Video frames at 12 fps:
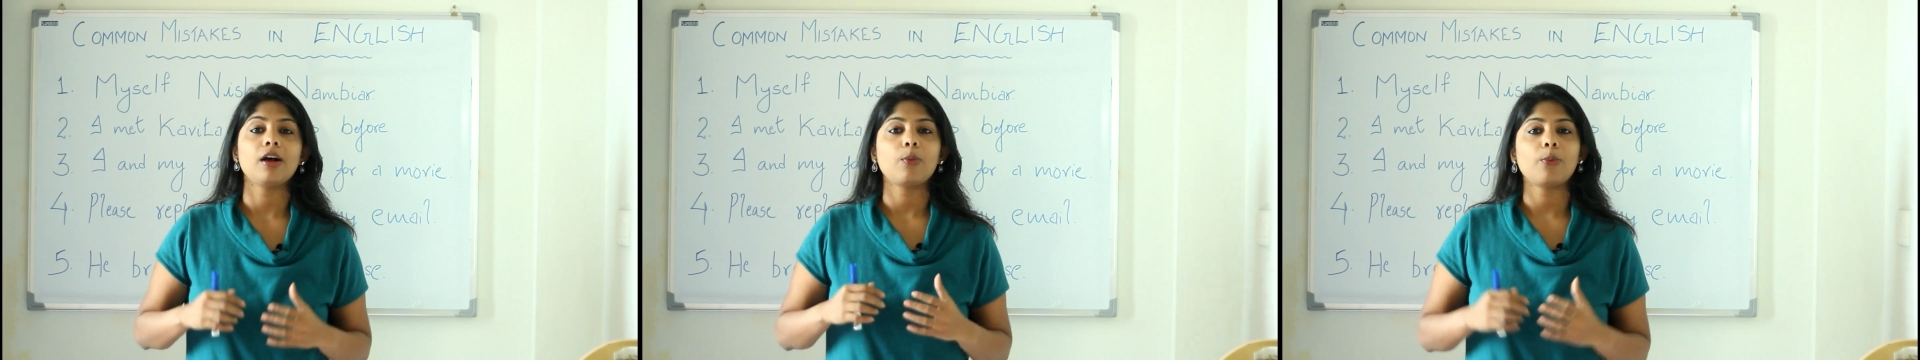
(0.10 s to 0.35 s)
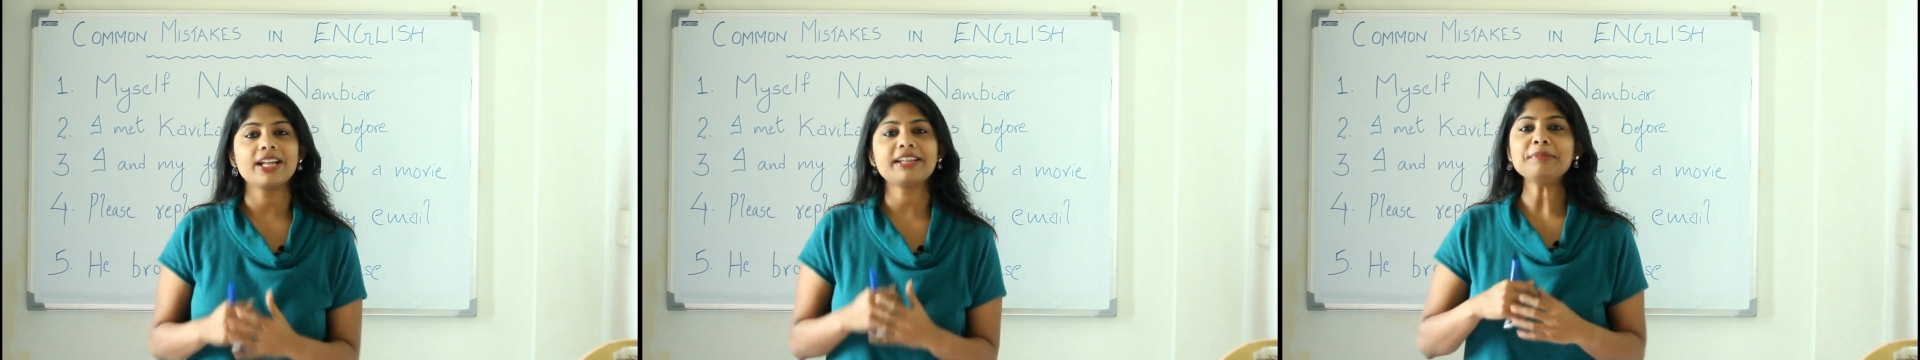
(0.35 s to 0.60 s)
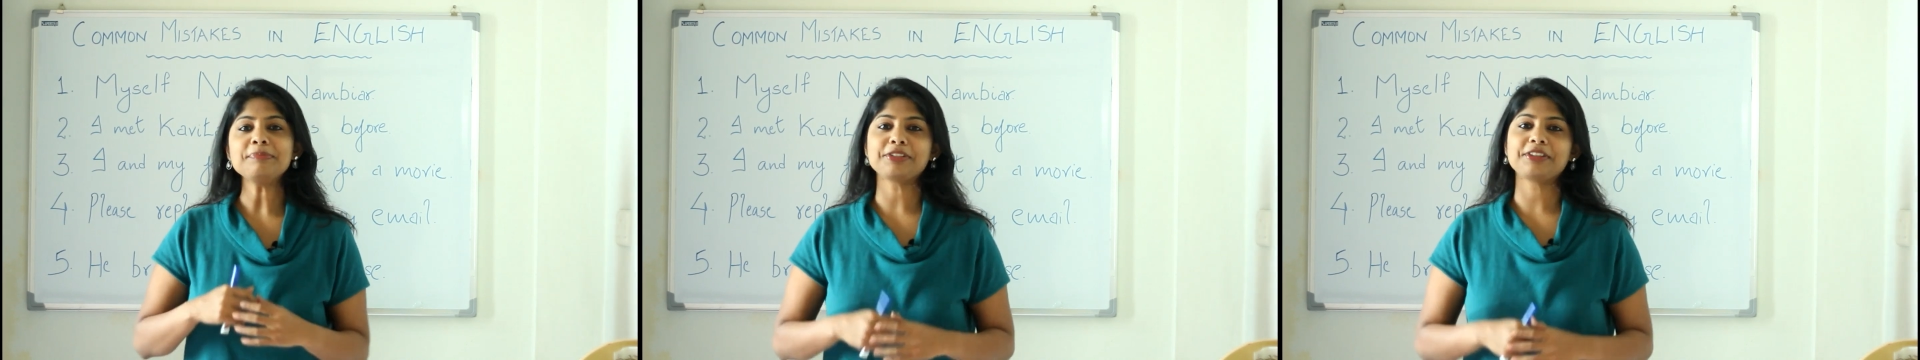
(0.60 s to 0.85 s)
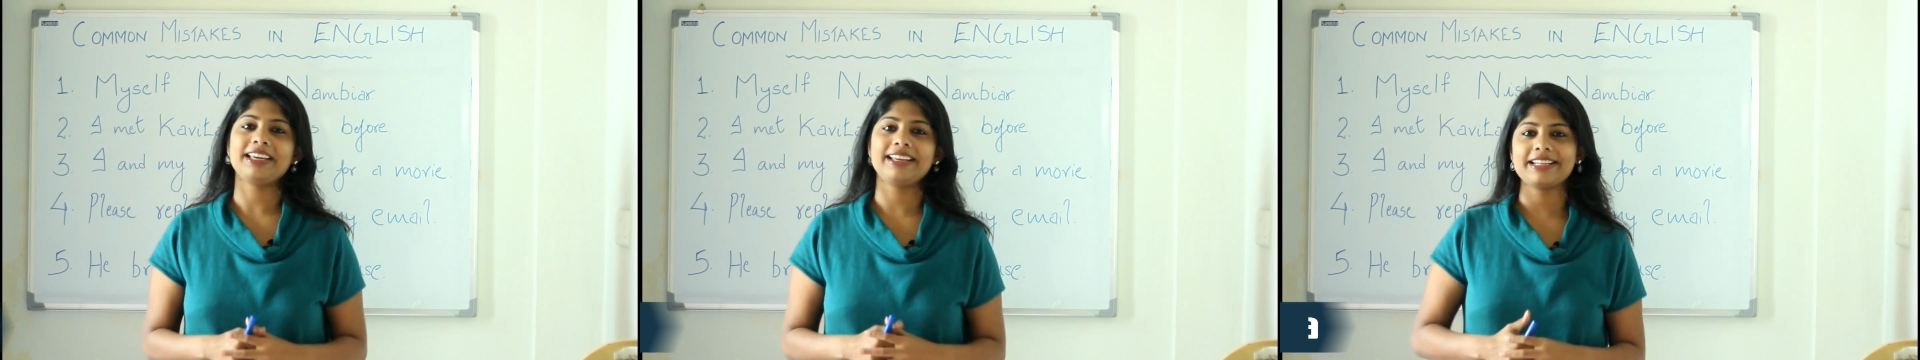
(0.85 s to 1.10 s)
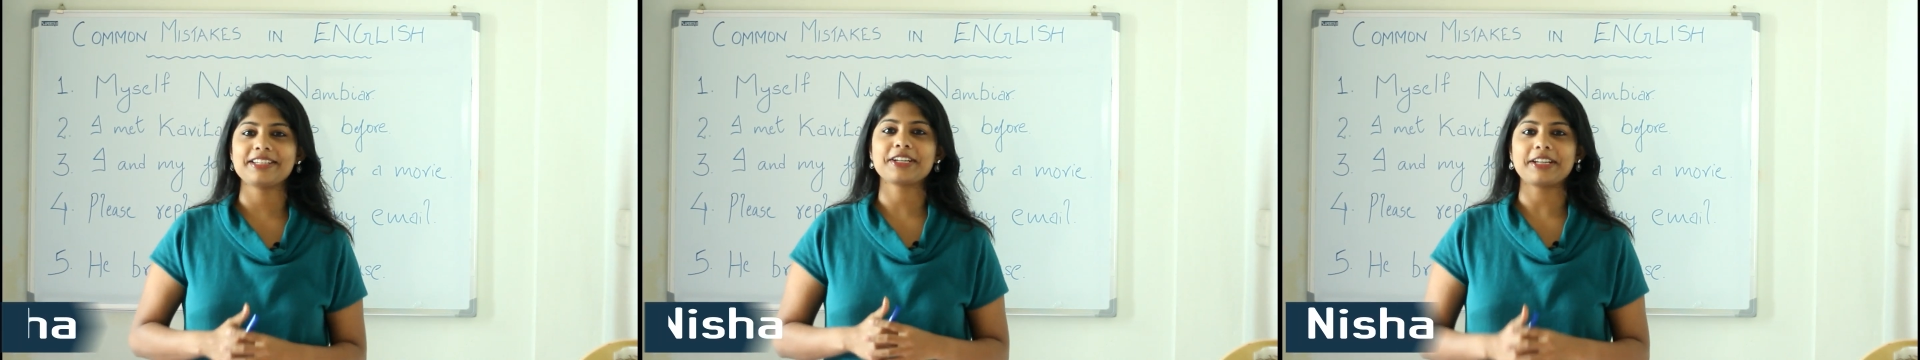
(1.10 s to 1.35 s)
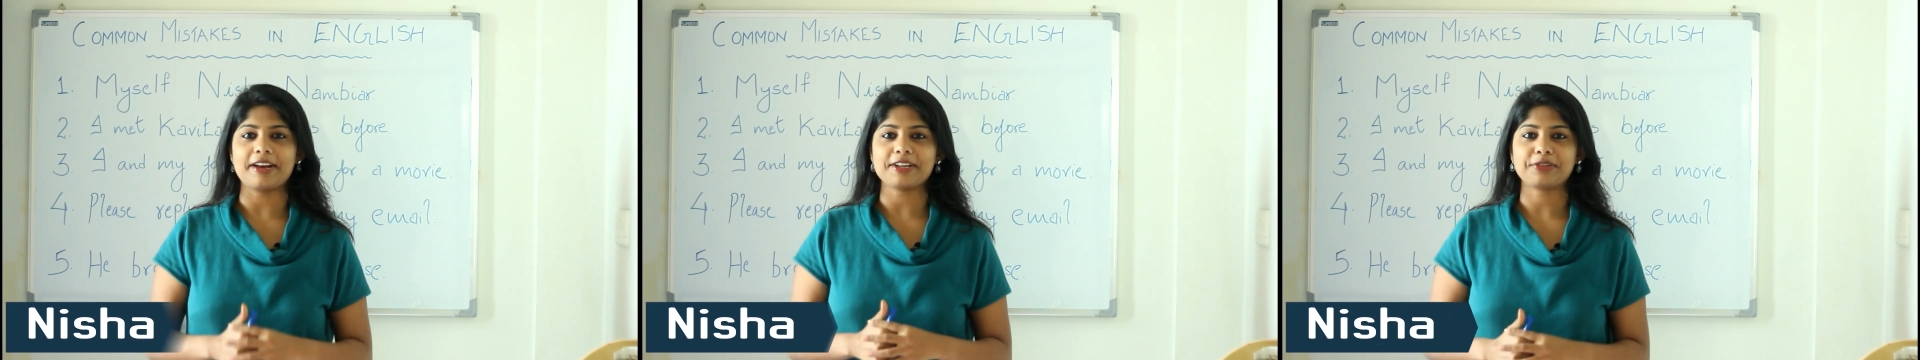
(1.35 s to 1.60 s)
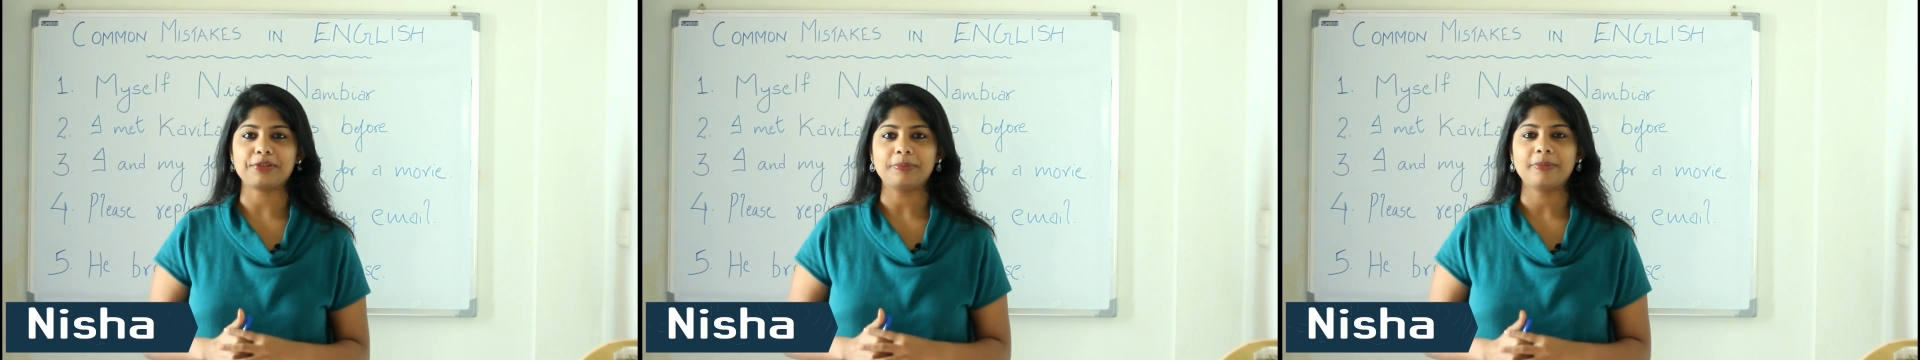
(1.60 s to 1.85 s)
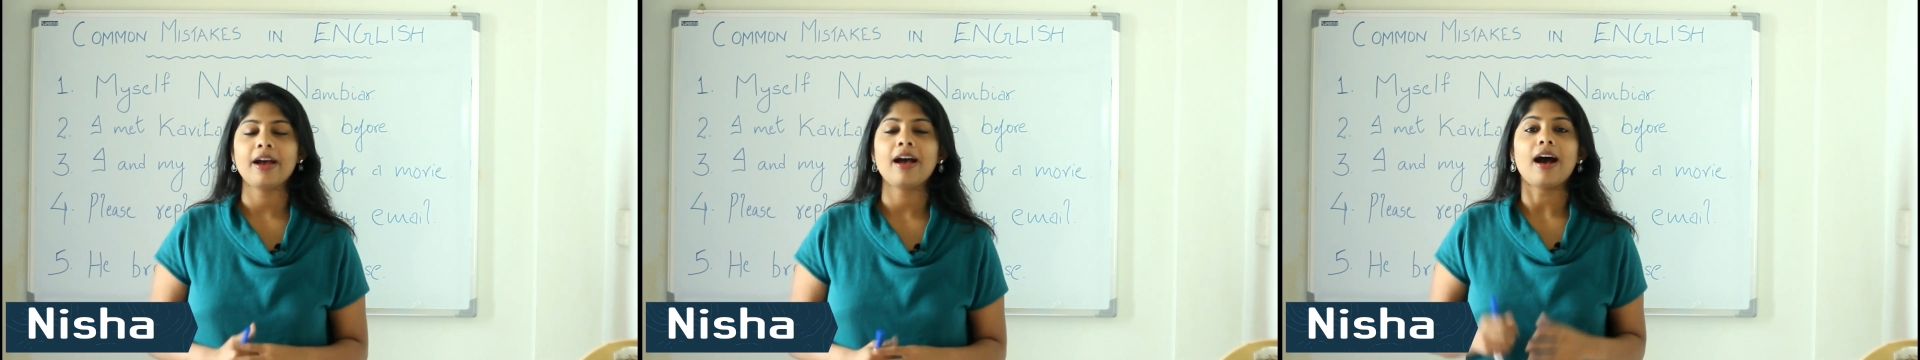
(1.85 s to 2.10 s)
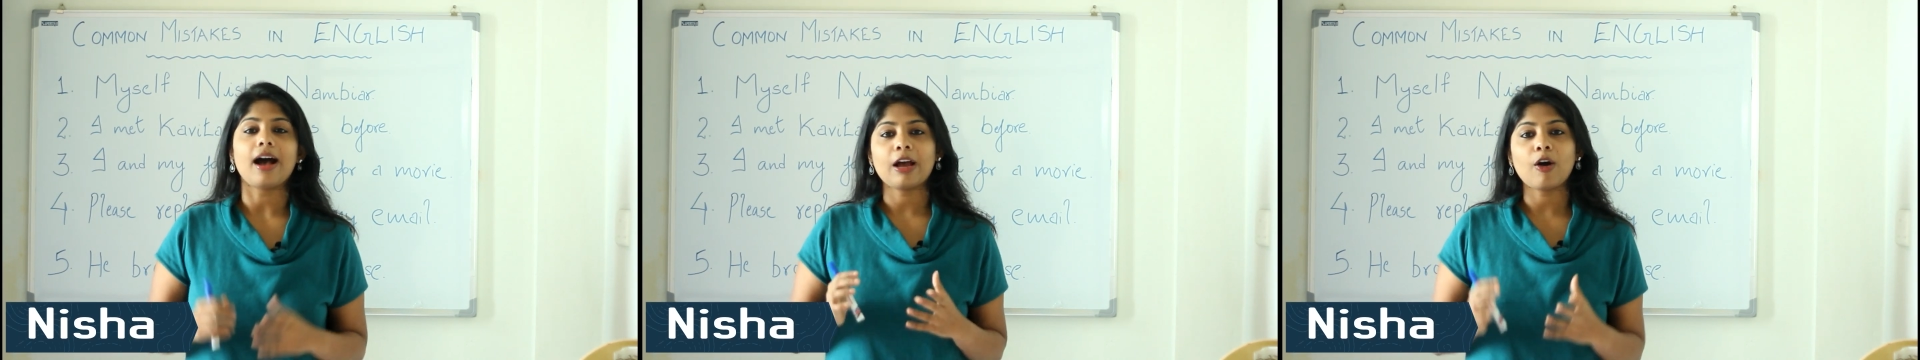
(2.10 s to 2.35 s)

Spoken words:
Welcome to the English classroom. I